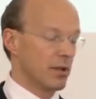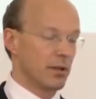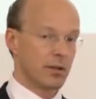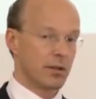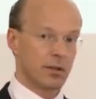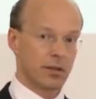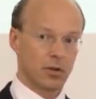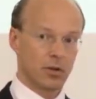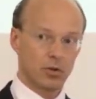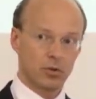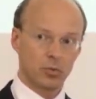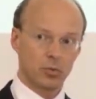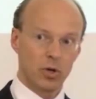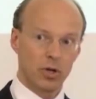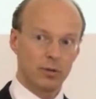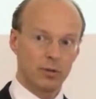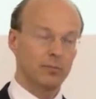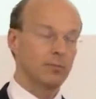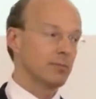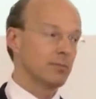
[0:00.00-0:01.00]
The third
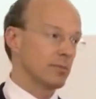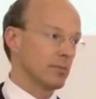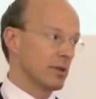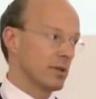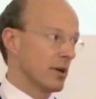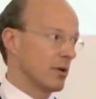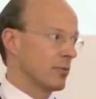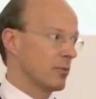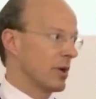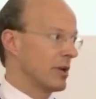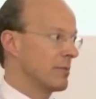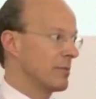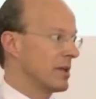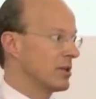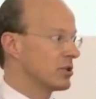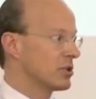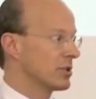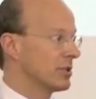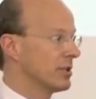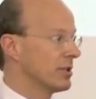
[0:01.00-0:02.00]
one, I already
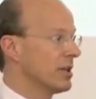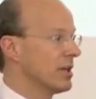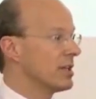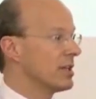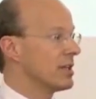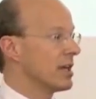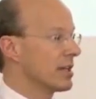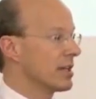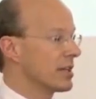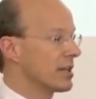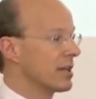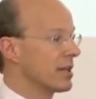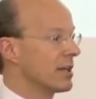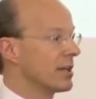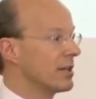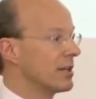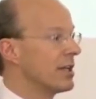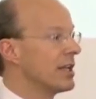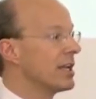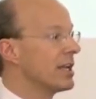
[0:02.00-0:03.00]
mentioned, the ethical
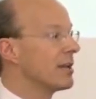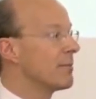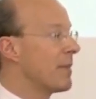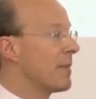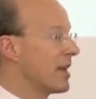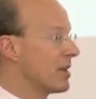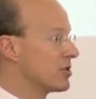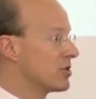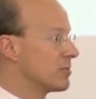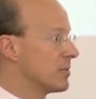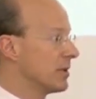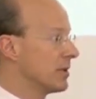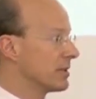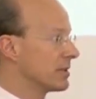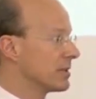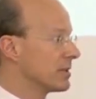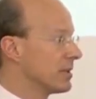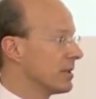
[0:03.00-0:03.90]
and legal management.